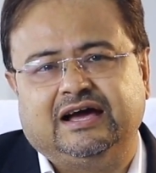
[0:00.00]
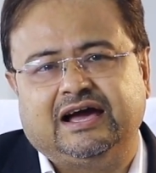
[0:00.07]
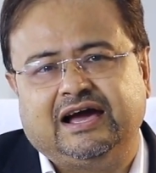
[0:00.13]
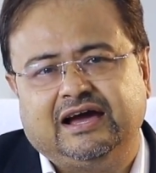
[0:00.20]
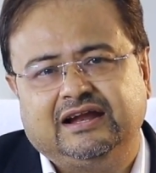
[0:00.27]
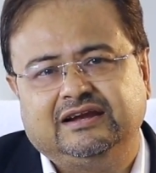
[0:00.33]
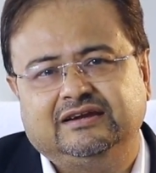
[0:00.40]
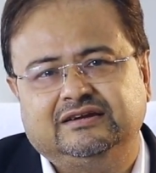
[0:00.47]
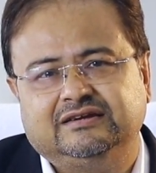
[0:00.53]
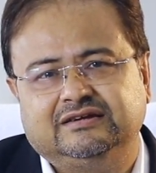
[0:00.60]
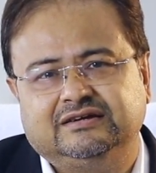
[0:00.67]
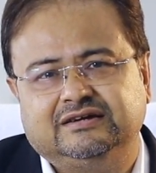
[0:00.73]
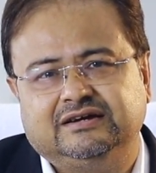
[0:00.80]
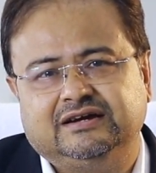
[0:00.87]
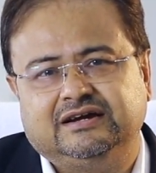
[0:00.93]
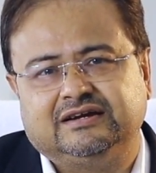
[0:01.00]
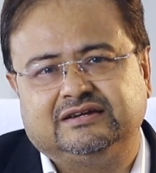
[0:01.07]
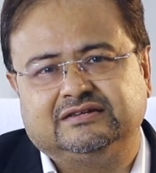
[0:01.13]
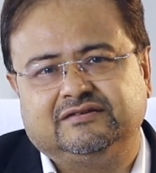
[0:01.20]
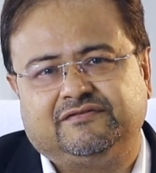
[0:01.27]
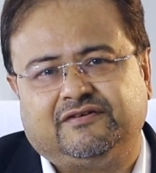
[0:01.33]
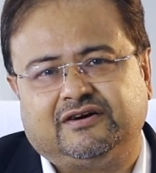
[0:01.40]
And it
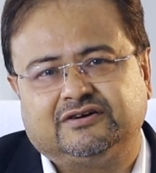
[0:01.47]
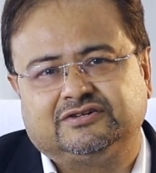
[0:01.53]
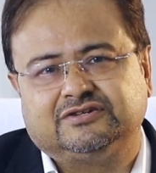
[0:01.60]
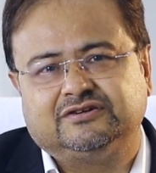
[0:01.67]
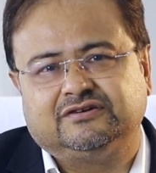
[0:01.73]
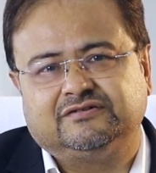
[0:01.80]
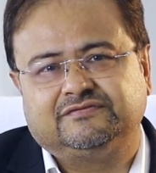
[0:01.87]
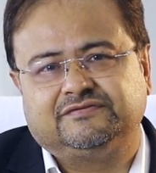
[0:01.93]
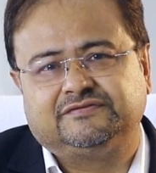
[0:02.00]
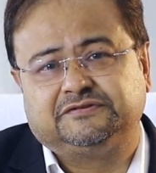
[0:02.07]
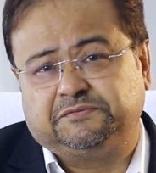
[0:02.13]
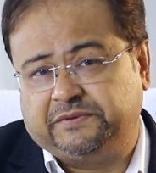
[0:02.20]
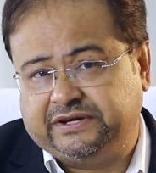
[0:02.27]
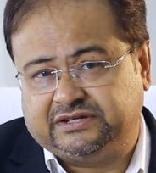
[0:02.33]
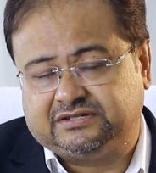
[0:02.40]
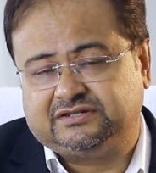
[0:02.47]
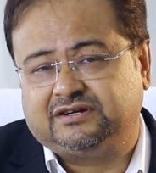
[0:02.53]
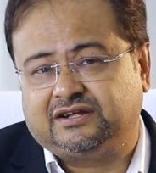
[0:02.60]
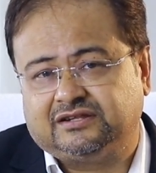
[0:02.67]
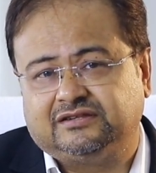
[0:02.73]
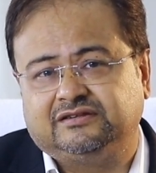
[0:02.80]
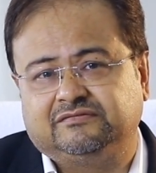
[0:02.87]
is a function of space
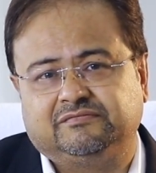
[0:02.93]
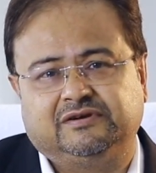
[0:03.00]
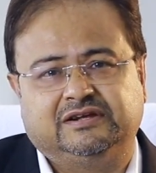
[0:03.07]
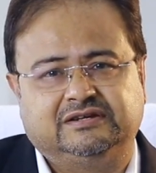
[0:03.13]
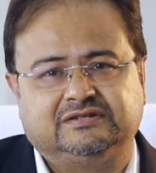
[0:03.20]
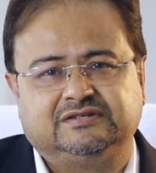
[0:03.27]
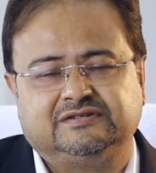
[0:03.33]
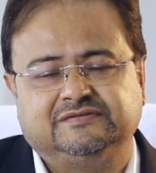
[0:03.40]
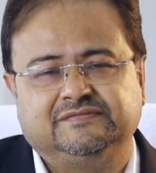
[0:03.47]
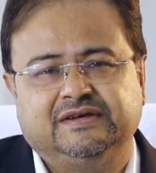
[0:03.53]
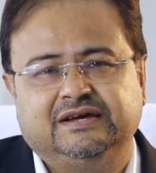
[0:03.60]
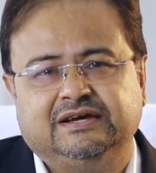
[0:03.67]
rather than place.